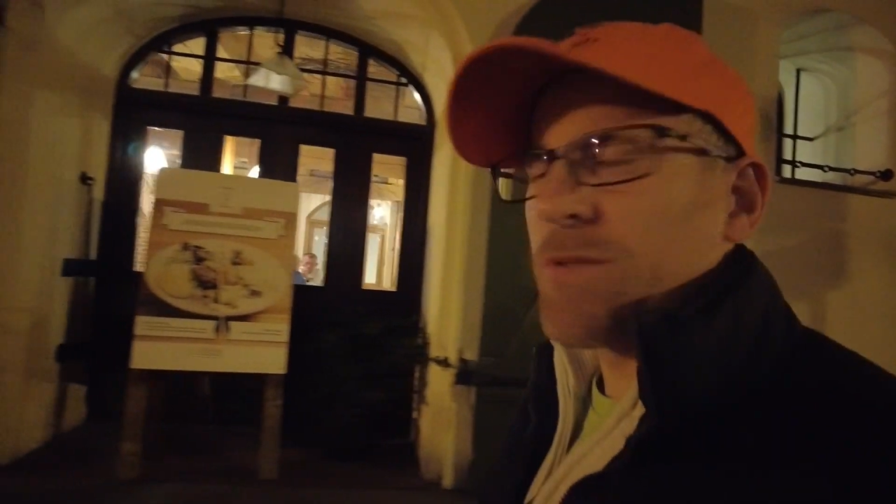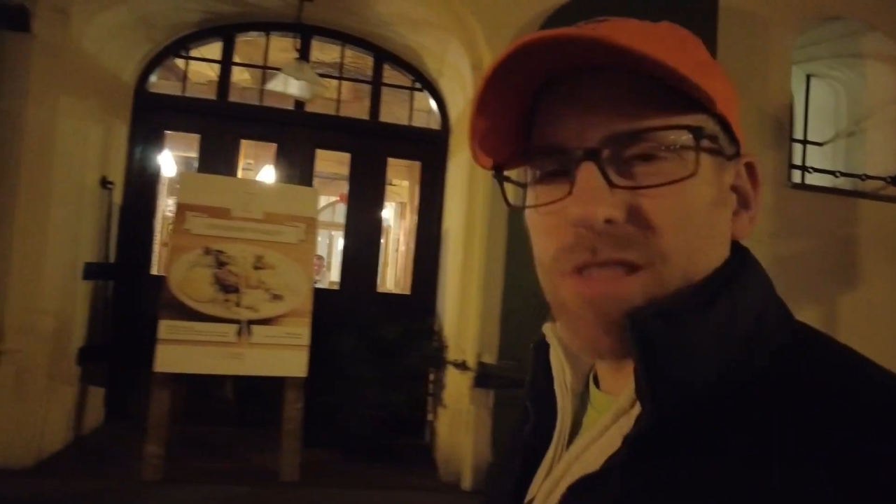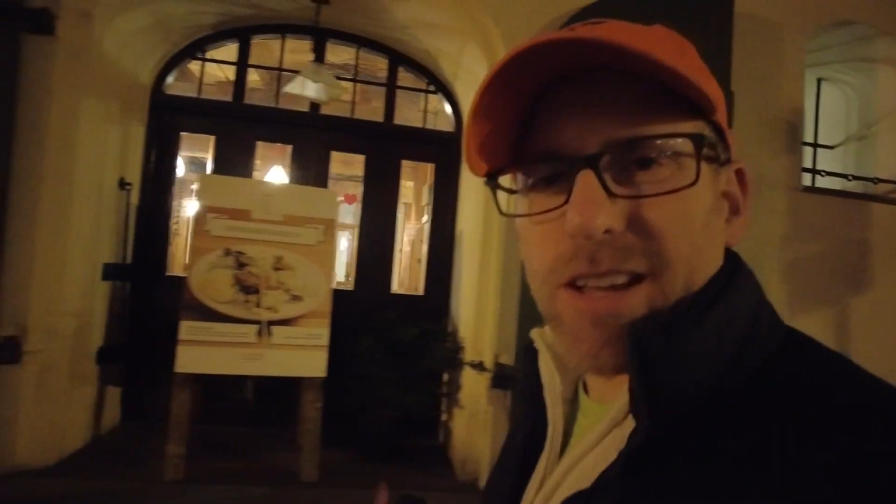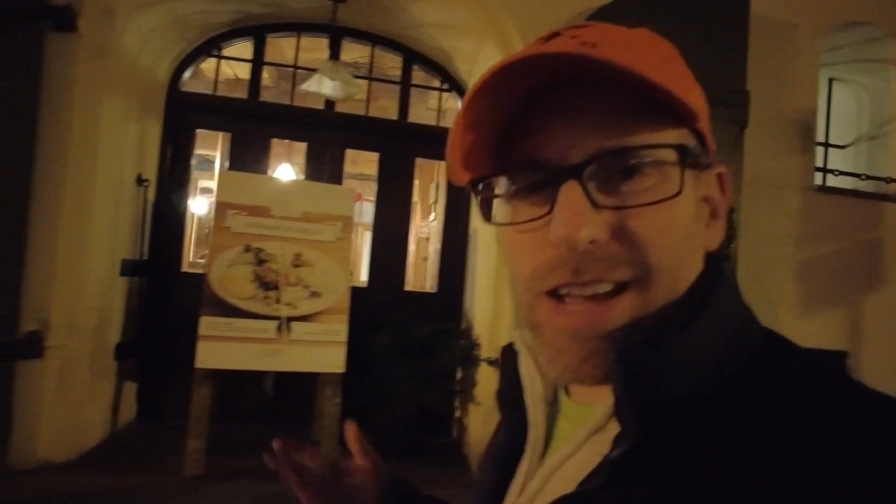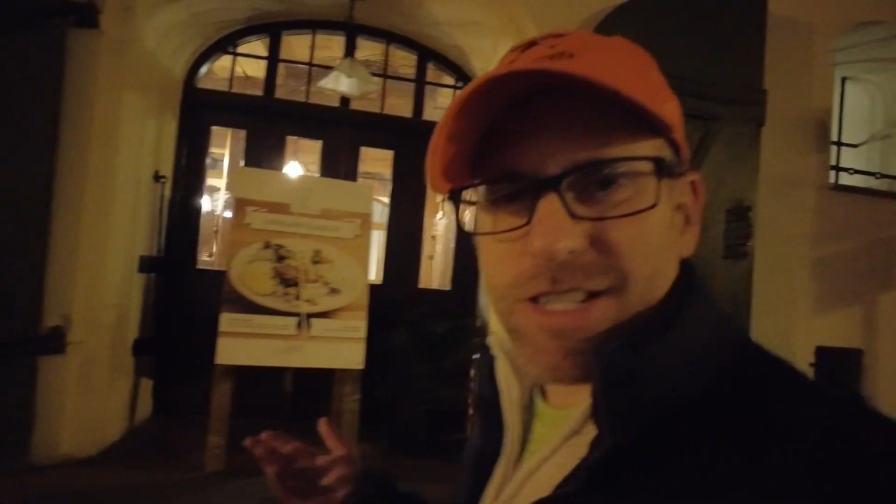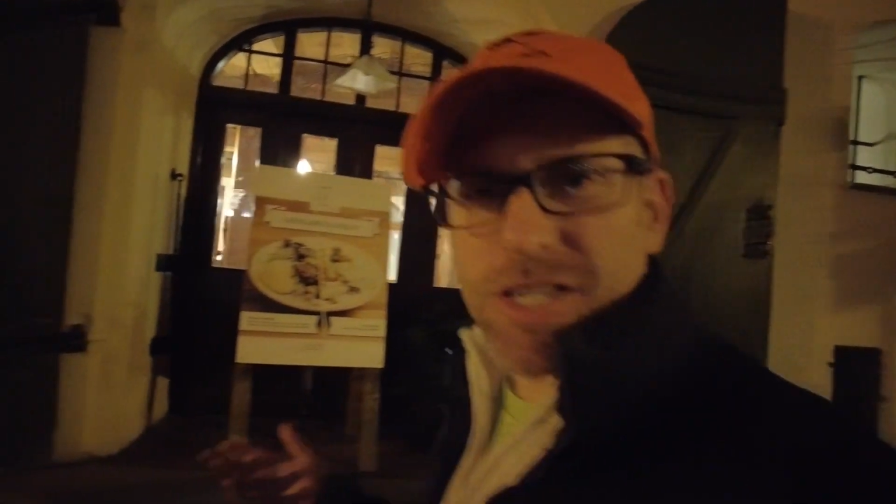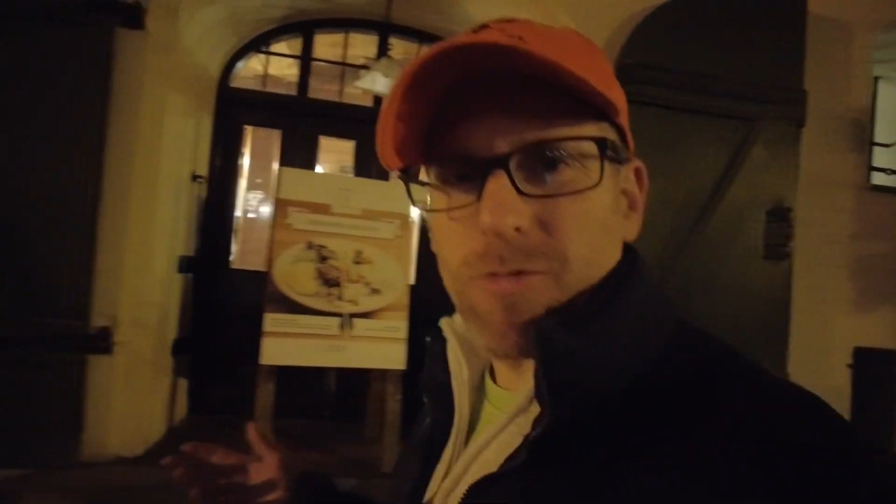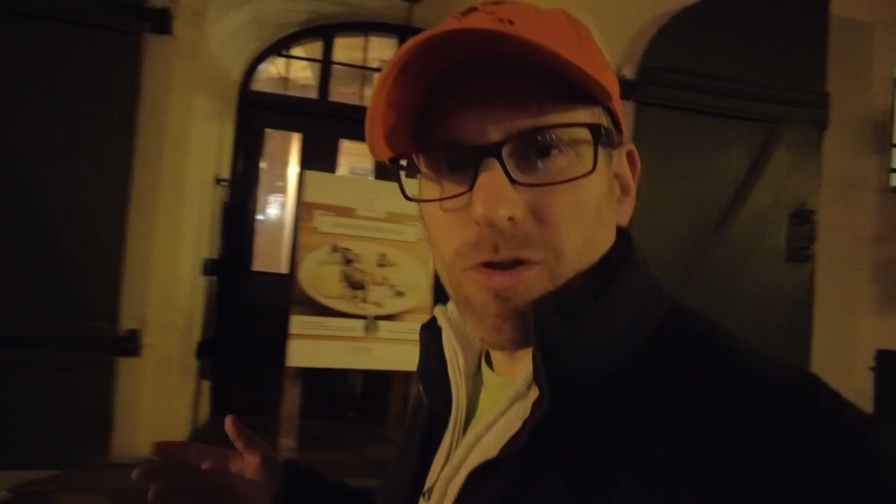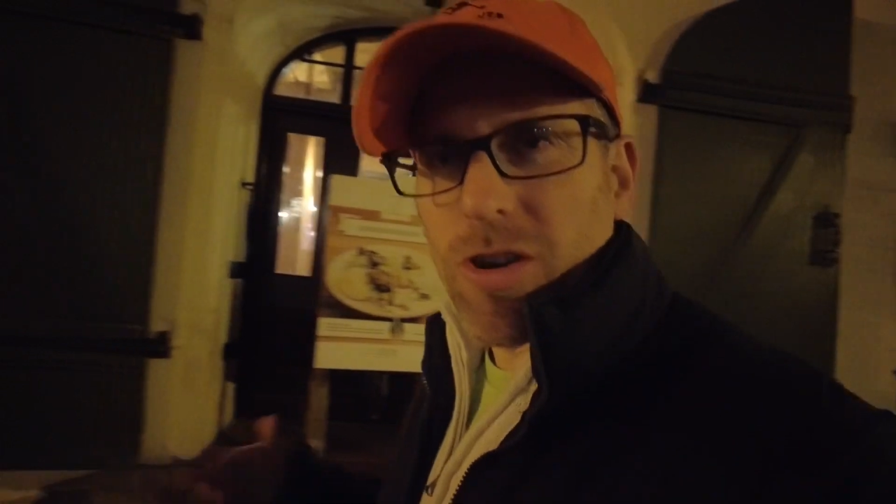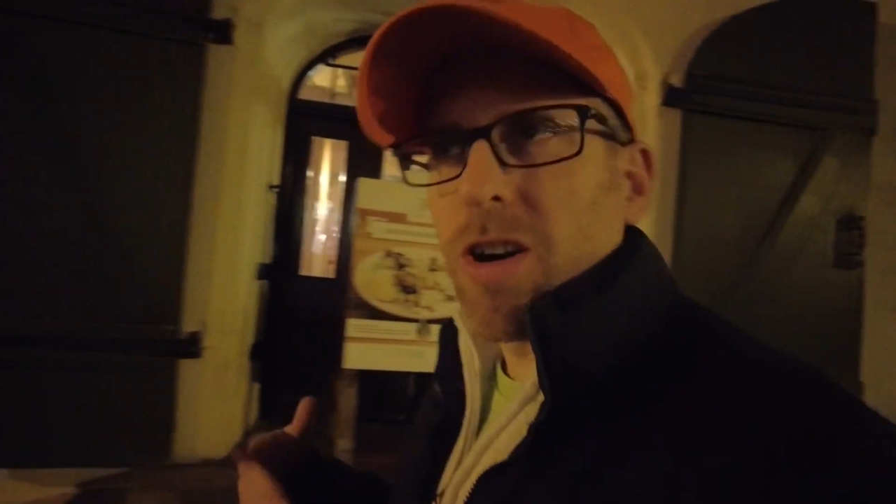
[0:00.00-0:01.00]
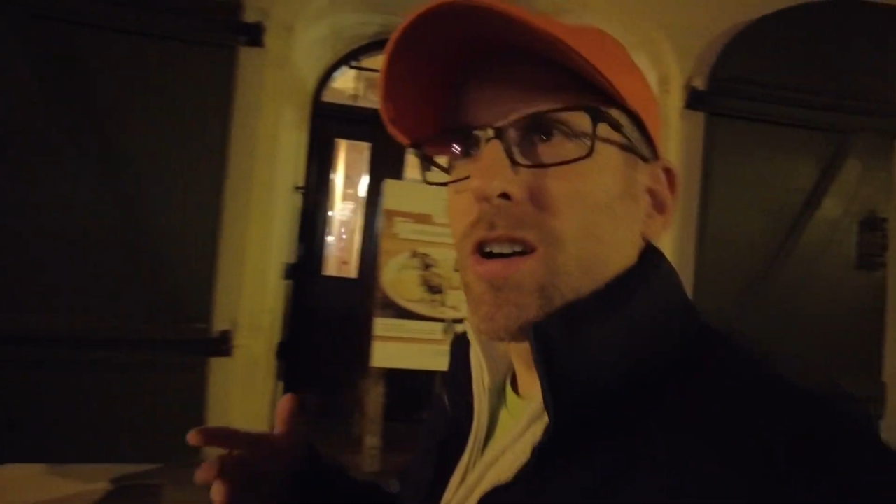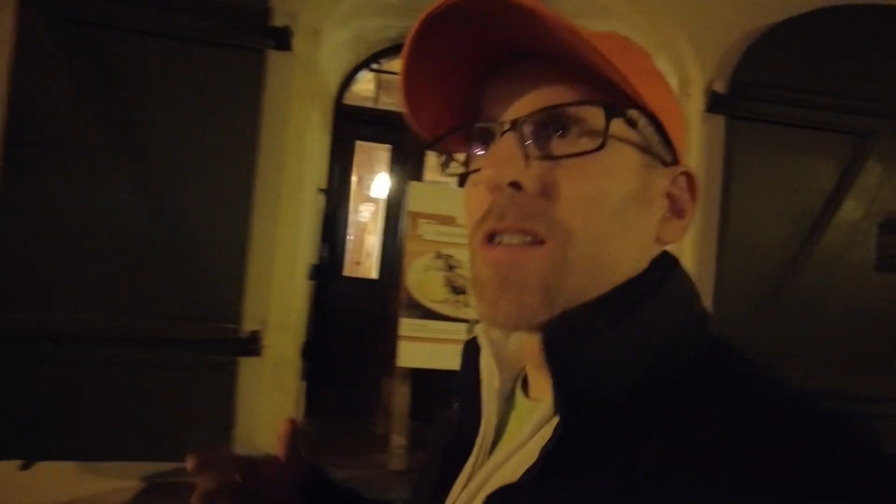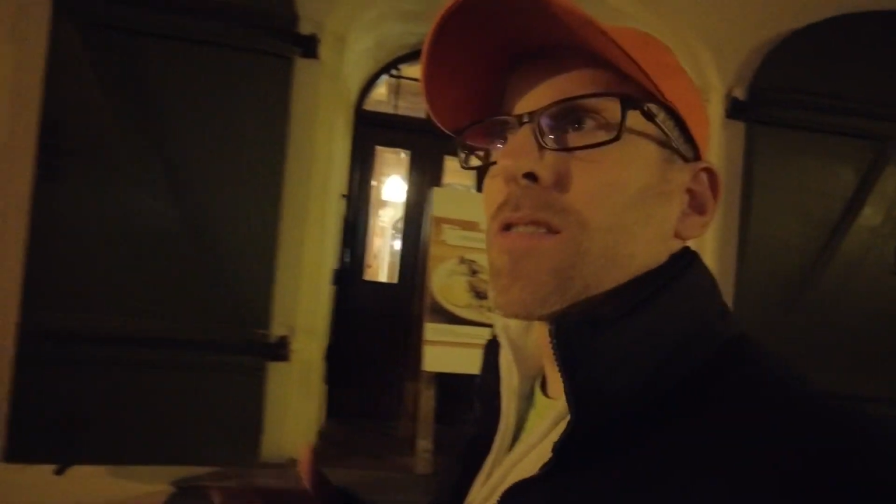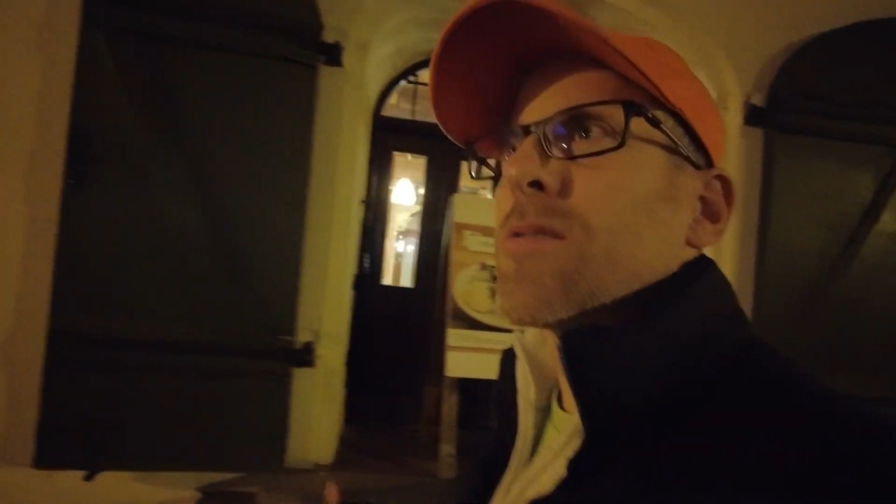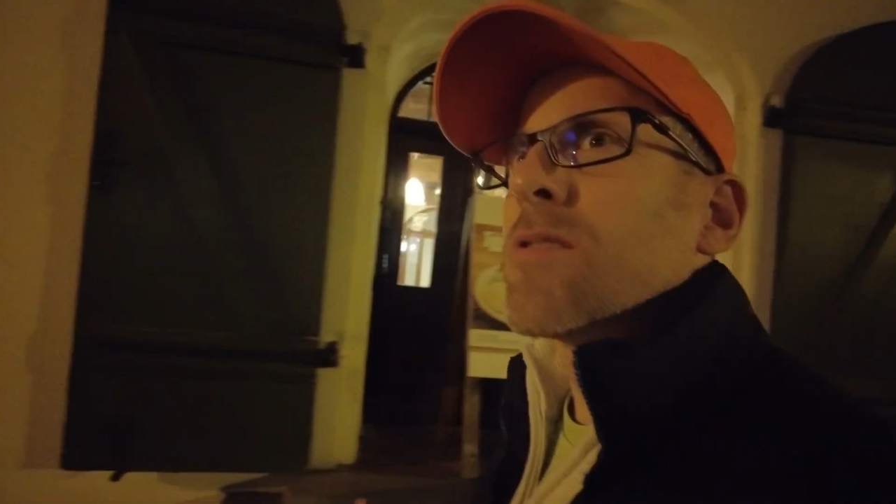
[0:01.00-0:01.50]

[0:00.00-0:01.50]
but they actually were all